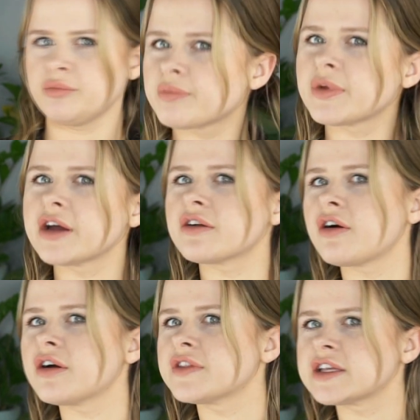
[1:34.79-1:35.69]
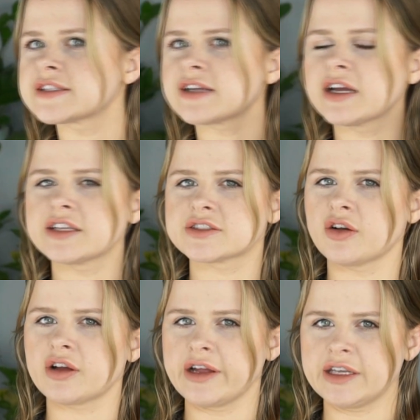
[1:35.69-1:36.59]
but on this side it's
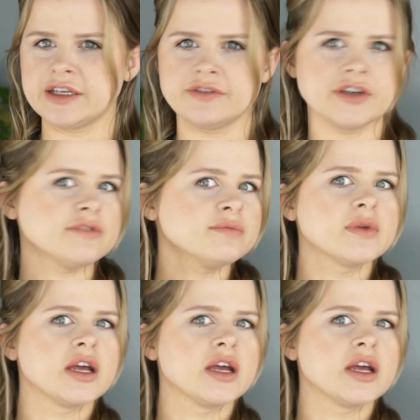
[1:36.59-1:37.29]
all kind of even?